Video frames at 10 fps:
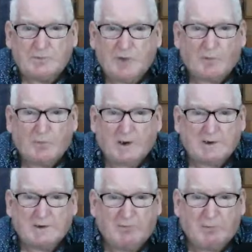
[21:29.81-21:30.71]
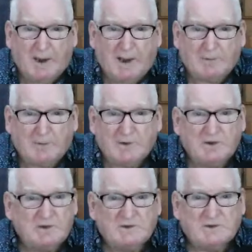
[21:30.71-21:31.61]
not right of a parliament
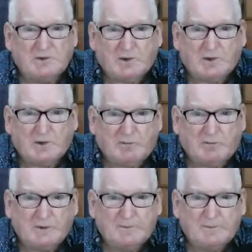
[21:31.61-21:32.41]
that is not a government.